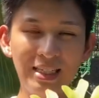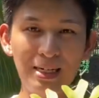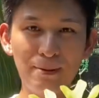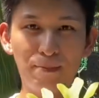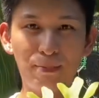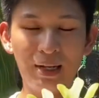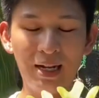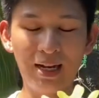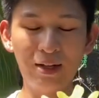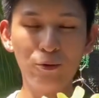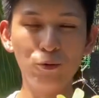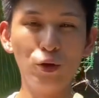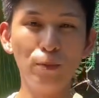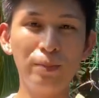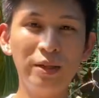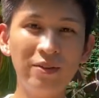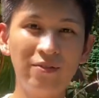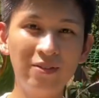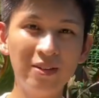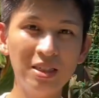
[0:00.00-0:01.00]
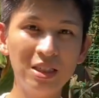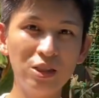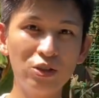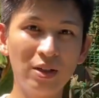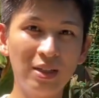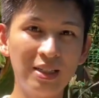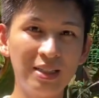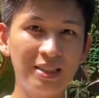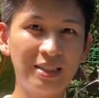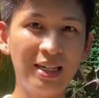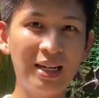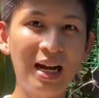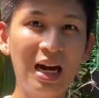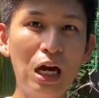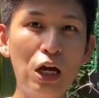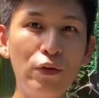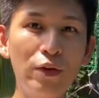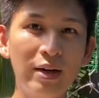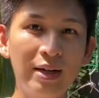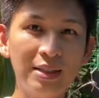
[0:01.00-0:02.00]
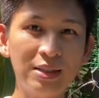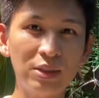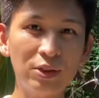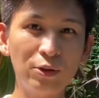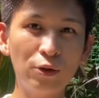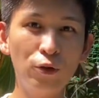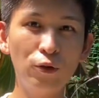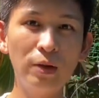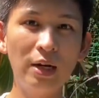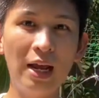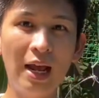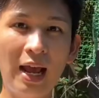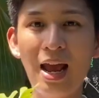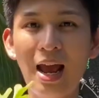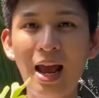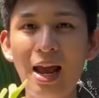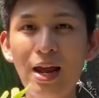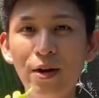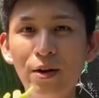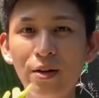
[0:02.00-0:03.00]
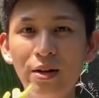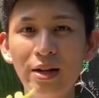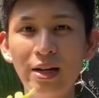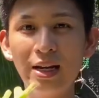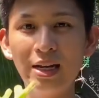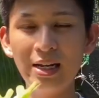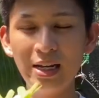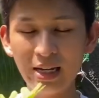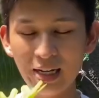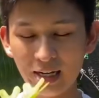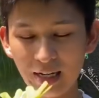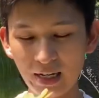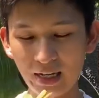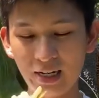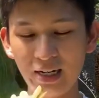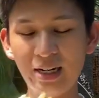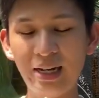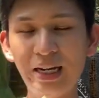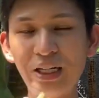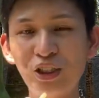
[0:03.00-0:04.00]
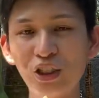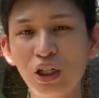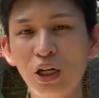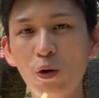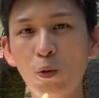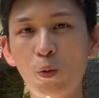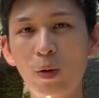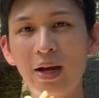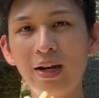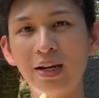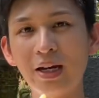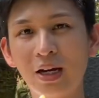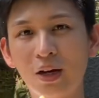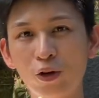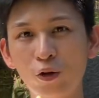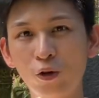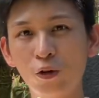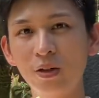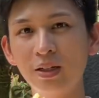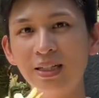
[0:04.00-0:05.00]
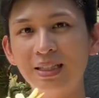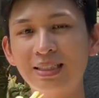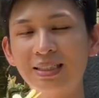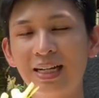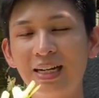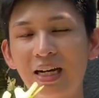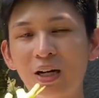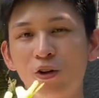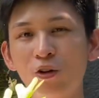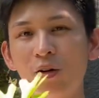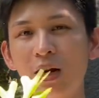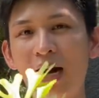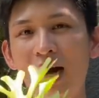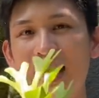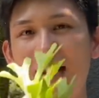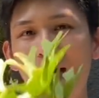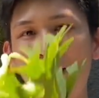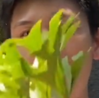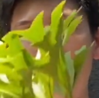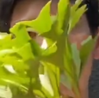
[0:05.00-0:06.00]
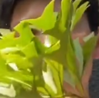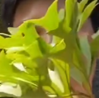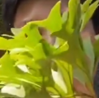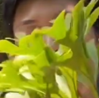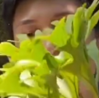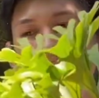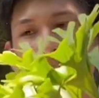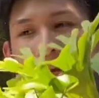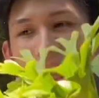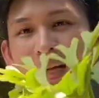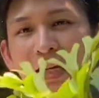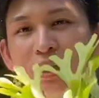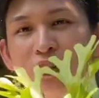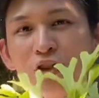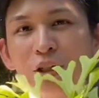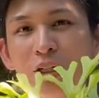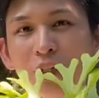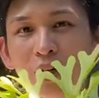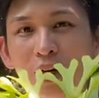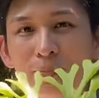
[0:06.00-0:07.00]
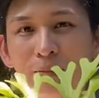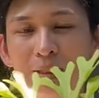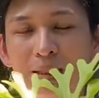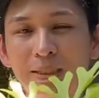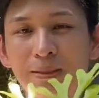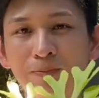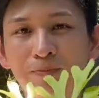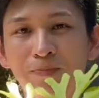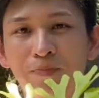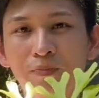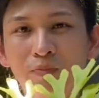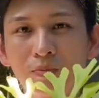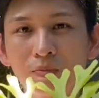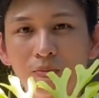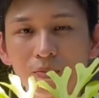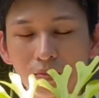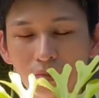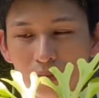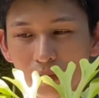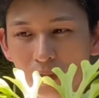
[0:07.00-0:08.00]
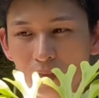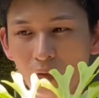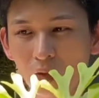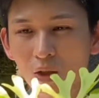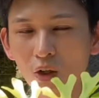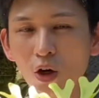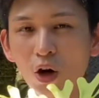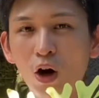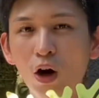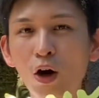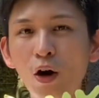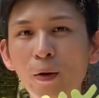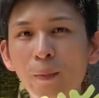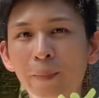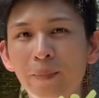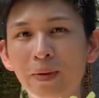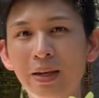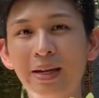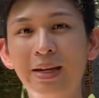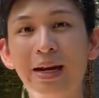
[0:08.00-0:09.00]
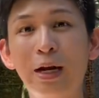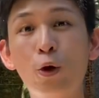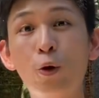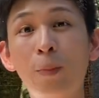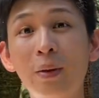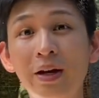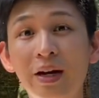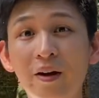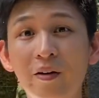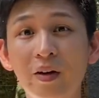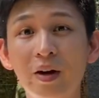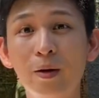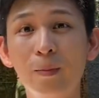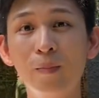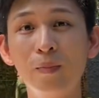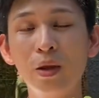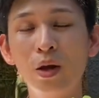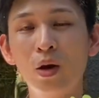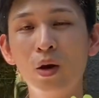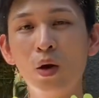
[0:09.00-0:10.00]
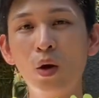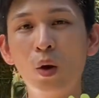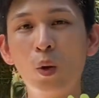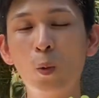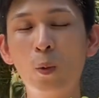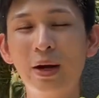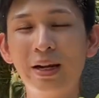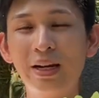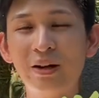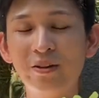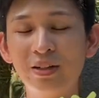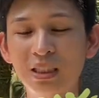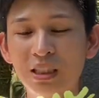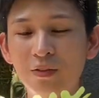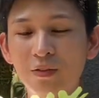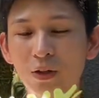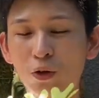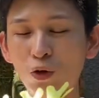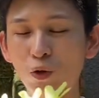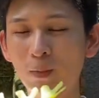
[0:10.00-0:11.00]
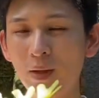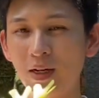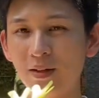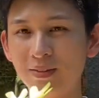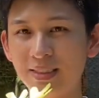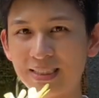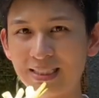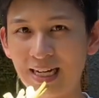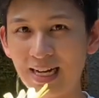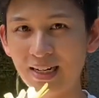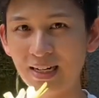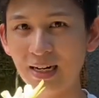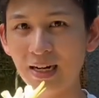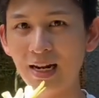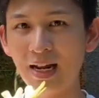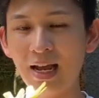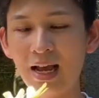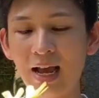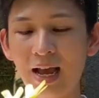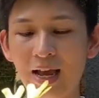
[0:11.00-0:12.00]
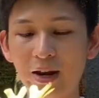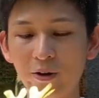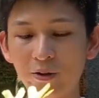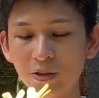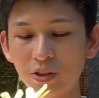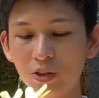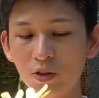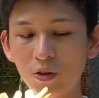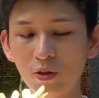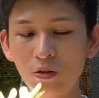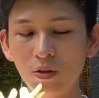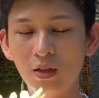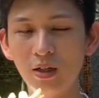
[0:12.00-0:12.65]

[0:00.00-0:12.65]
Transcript: a plant would be first to understand how it is grown, and in nature where they are grown is that they're grown high up in treetops or in an open area where they receive a good amount of sun and also